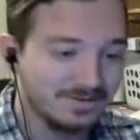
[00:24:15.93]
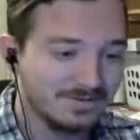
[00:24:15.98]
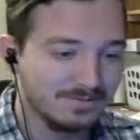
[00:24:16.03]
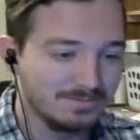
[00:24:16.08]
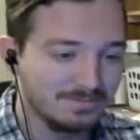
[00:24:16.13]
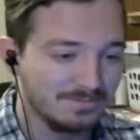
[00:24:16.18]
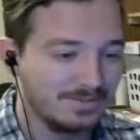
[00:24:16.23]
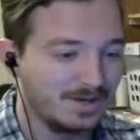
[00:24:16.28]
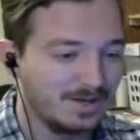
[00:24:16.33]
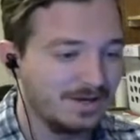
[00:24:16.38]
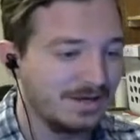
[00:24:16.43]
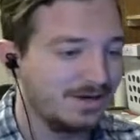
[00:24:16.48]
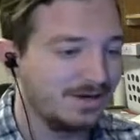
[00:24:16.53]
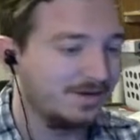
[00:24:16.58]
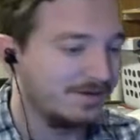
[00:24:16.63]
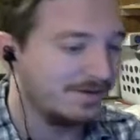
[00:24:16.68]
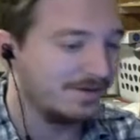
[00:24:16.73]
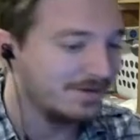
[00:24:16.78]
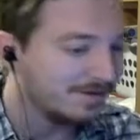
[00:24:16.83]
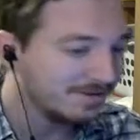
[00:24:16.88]
Man,
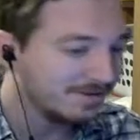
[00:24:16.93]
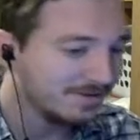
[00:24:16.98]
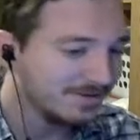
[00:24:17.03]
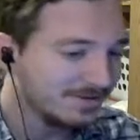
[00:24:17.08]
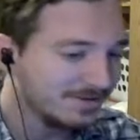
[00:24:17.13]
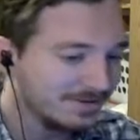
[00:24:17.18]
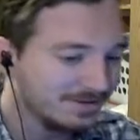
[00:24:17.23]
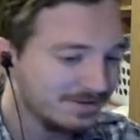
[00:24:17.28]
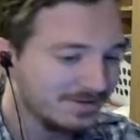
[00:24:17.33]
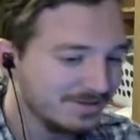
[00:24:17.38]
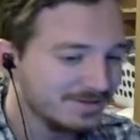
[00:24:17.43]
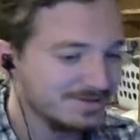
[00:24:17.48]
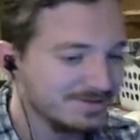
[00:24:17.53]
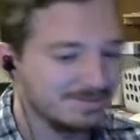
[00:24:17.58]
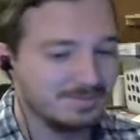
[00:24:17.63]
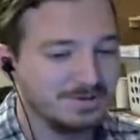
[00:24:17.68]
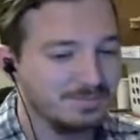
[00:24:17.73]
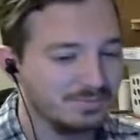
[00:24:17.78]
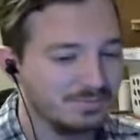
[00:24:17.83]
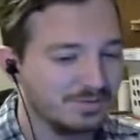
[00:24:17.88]
isn't
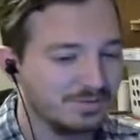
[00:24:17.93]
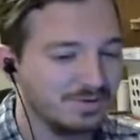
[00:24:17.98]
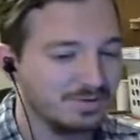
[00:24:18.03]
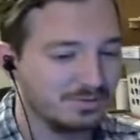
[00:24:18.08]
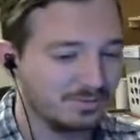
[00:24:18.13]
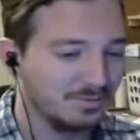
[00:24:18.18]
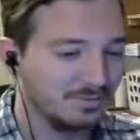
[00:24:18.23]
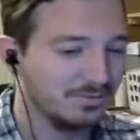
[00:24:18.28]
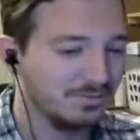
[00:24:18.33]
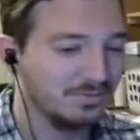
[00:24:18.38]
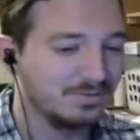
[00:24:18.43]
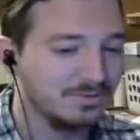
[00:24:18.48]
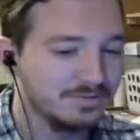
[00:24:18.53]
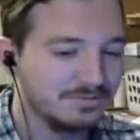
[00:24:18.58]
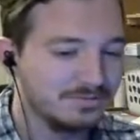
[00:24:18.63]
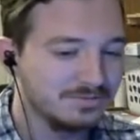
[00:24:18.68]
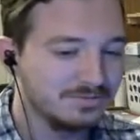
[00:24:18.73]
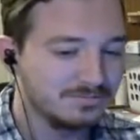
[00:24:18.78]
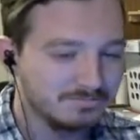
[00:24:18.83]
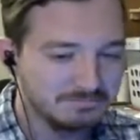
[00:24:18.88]
my brother cool?
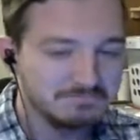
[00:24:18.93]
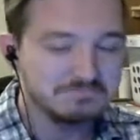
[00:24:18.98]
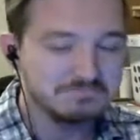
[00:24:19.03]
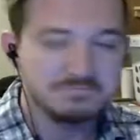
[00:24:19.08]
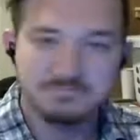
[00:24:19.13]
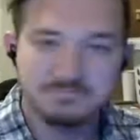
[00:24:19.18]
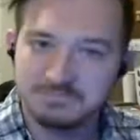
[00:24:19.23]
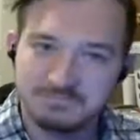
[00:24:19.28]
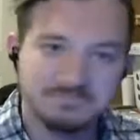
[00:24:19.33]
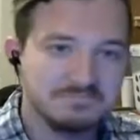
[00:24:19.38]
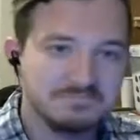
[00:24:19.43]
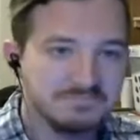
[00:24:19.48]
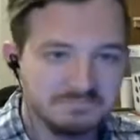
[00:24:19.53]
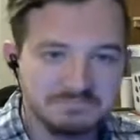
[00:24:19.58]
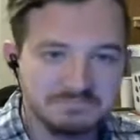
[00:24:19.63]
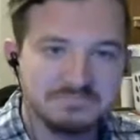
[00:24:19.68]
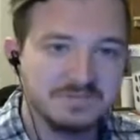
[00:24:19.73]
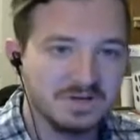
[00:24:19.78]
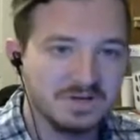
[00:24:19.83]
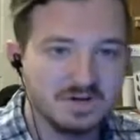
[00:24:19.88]

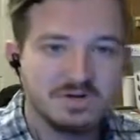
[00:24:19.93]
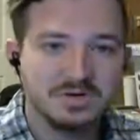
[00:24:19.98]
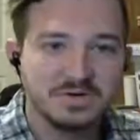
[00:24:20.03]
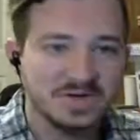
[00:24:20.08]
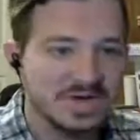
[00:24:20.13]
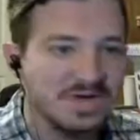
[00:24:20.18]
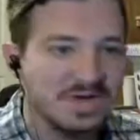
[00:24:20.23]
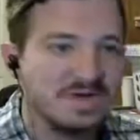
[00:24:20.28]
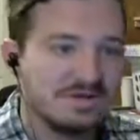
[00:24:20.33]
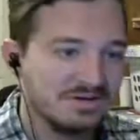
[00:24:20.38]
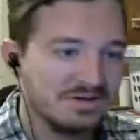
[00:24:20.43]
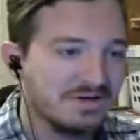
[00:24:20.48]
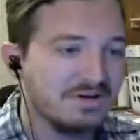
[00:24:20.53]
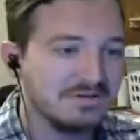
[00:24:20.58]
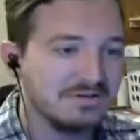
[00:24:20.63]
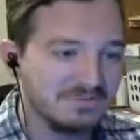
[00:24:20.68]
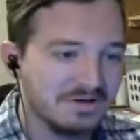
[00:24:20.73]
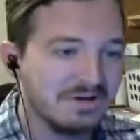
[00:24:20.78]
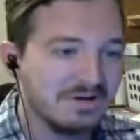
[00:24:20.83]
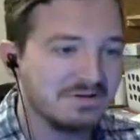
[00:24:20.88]
Yeah, okay,
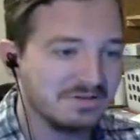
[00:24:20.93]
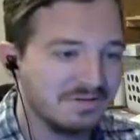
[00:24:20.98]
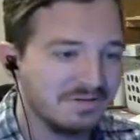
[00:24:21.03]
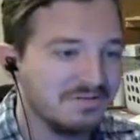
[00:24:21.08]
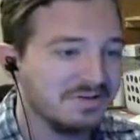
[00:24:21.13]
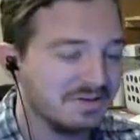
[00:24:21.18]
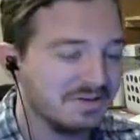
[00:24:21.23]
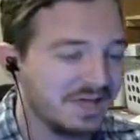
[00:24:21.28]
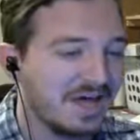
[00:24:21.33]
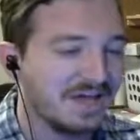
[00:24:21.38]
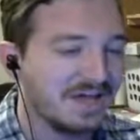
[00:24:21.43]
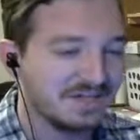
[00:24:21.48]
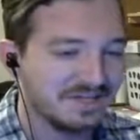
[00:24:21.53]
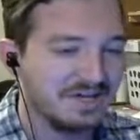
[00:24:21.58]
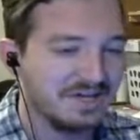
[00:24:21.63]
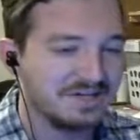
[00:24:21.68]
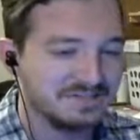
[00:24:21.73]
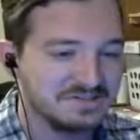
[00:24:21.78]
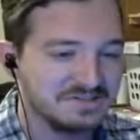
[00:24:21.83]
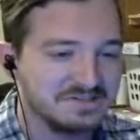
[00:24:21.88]
I'll, I'll give you that, yes.